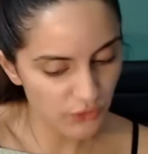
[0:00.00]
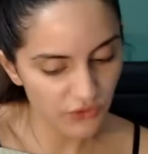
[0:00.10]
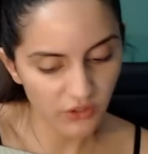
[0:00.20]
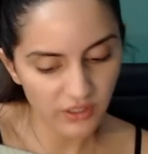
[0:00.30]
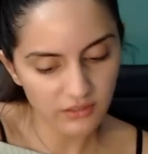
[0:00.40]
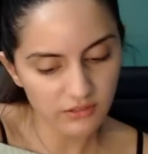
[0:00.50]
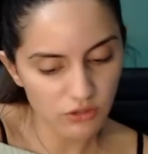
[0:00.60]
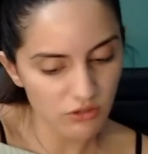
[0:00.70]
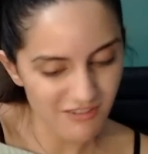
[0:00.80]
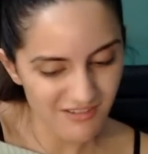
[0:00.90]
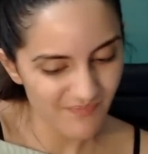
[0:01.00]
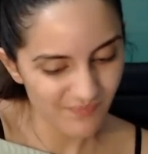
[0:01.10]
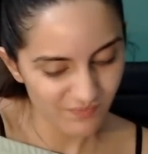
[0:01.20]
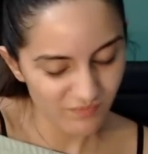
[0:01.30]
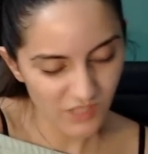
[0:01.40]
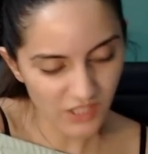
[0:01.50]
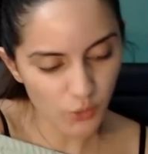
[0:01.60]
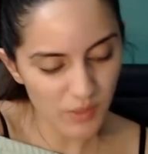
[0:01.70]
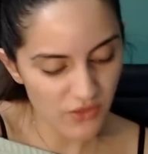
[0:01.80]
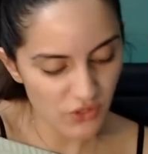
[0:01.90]
feeling a little
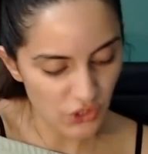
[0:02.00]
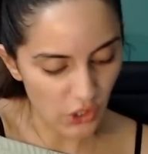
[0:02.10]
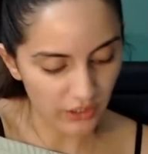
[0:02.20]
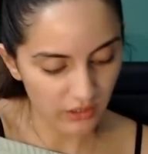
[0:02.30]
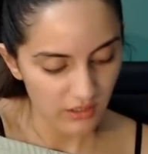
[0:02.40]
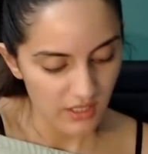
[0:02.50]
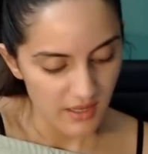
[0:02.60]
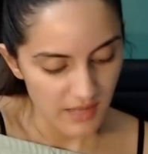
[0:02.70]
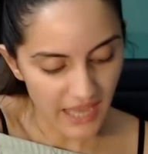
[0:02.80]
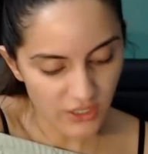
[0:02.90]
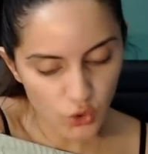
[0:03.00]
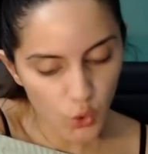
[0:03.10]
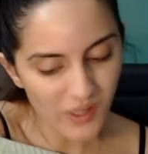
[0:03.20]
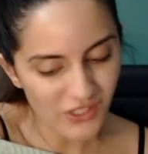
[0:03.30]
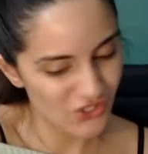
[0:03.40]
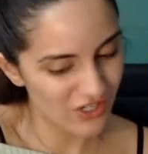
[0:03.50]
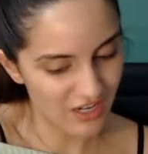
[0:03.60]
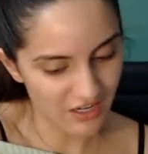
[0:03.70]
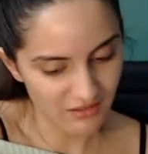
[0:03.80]
bit in the dark. It had you questioning